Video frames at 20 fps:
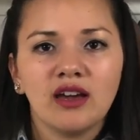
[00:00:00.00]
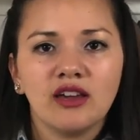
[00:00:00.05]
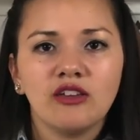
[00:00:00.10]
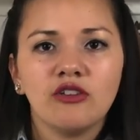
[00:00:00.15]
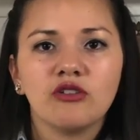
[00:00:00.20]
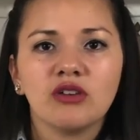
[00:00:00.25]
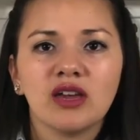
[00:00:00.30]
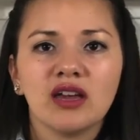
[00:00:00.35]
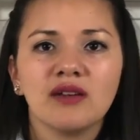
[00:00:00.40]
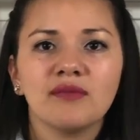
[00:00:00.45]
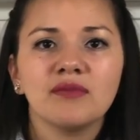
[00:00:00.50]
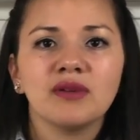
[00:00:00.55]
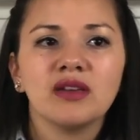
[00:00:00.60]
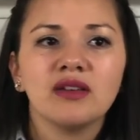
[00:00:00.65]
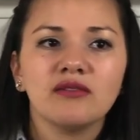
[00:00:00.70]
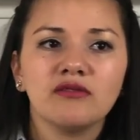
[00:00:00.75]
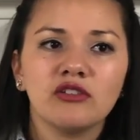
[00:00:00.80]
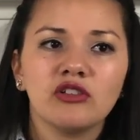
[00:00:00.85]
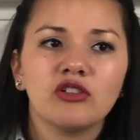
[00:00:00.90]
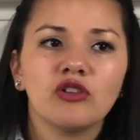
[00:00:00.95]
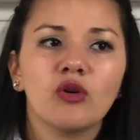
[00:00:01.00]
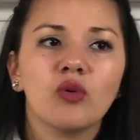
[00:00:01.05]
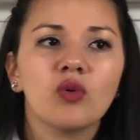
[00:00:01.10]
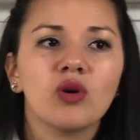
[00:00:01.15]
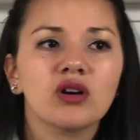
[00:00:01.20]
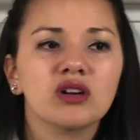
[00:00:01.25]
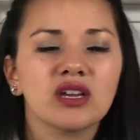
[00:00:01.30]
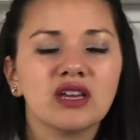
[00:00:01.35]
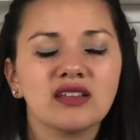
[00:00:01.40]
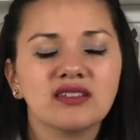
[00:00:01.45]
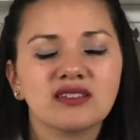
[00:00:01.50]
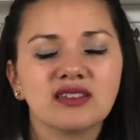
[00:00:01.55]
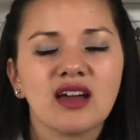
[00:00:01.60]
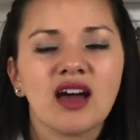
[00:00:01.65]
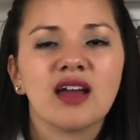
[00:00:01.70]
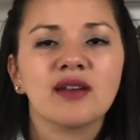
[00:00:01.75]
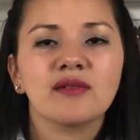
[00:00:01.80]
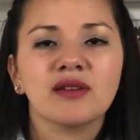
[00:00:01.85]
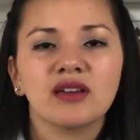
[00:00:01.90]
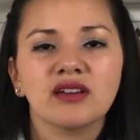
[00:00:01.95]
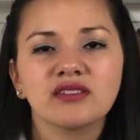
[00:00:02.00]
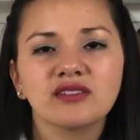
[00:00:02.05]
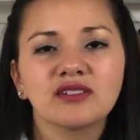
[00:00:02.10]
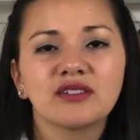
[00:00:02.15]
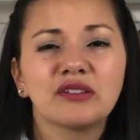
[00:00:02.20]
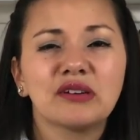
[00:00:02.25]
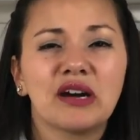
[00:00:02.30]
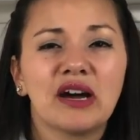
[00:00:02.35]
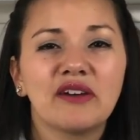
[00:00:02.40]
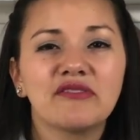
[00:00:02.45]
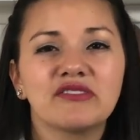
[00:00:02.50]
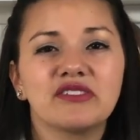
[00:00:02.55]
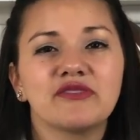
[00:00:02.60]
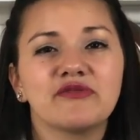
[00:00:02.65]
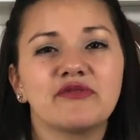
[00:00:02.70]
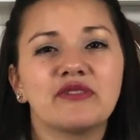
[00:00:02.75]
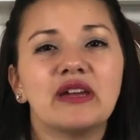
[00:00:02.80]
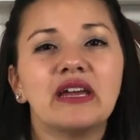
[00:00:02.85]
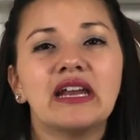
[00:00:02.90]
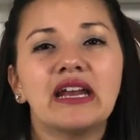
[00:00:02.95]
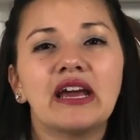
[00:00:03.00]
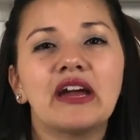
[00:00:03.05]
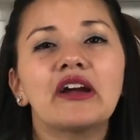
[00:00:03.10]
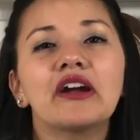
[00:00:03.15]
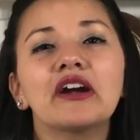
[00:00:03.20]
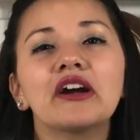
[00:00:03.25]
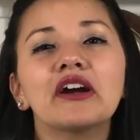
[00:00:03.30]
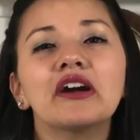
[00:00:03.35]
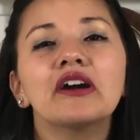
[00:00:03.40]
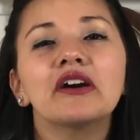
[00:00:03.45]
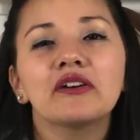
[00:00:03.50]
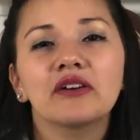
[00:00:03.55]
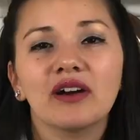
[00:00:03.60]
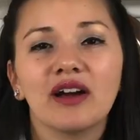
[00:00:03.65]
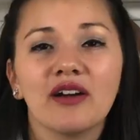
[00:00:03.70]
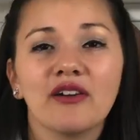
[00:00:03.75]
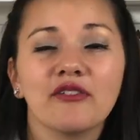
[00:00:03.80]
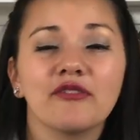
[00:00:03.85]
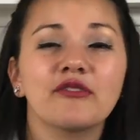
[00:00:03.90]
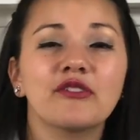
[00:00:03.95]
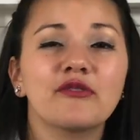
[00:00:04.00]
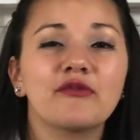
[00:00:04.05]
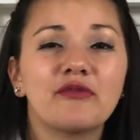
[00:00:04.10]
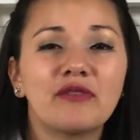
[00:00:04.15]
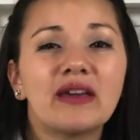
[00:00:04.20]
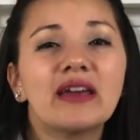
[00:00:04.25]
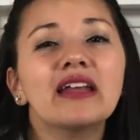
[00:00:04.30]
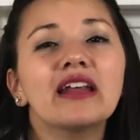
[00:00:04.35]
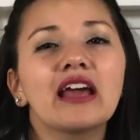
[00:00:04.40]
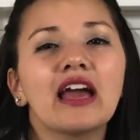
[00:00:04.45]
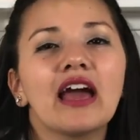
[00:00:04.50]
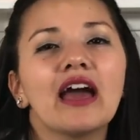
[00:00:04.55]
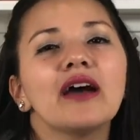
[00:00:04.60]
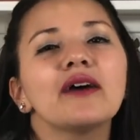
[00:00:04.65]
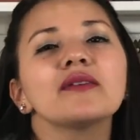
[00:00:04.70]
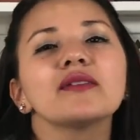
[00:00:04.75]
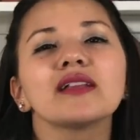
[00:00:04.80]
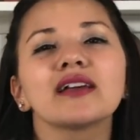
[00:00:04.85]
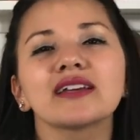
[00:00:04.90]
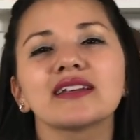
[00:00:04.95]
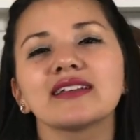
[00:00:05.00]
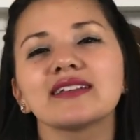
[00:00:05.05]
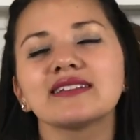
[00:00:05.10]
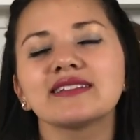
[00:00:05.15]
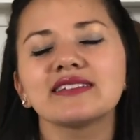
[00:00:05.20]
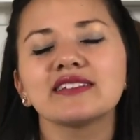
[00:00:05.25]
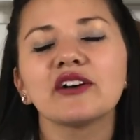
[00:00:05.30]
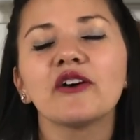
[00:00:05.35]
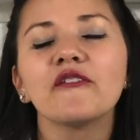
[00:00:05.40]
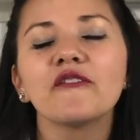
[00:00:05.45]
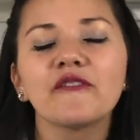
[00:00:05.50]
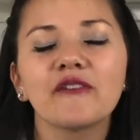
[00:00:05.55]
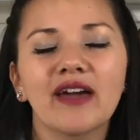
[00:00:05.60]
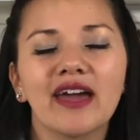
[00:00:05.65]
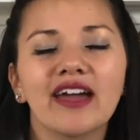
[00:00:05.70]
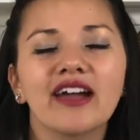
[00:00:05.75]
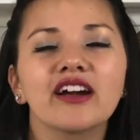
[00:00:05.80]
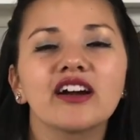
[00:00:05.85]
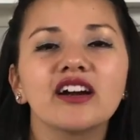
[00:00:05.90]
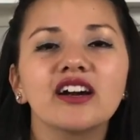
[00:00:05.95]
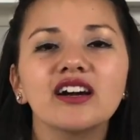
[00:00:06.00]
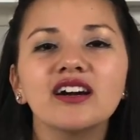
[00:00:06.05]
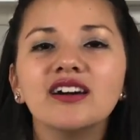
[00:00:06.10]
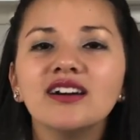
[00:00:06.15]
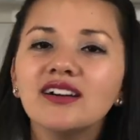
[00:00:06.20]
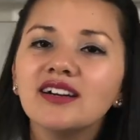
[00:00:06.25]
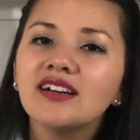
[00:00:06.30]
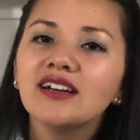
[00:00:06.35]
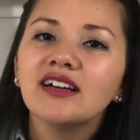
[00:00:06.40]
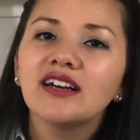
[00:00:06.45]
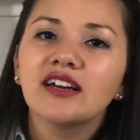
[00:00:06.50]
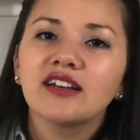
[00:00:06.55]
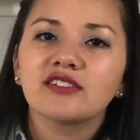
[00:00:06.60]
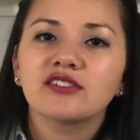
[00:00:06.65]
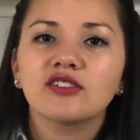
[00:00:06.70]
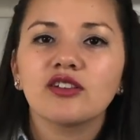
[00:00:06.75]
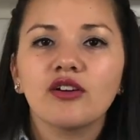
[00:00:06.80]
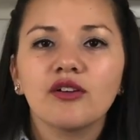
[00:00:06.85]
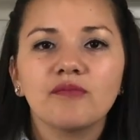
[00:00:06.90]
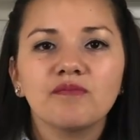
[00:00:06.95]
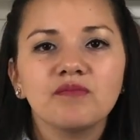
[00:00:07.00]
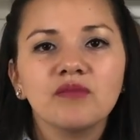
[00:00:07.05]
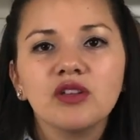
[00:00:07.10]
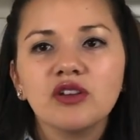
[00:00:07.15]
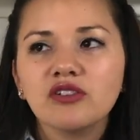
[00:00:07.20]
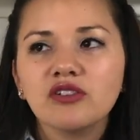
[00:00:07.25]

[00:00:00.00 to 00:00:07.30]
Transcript: You can't be walking sad because, oh, I have to feed her or I have to feed him, like this is not fair. So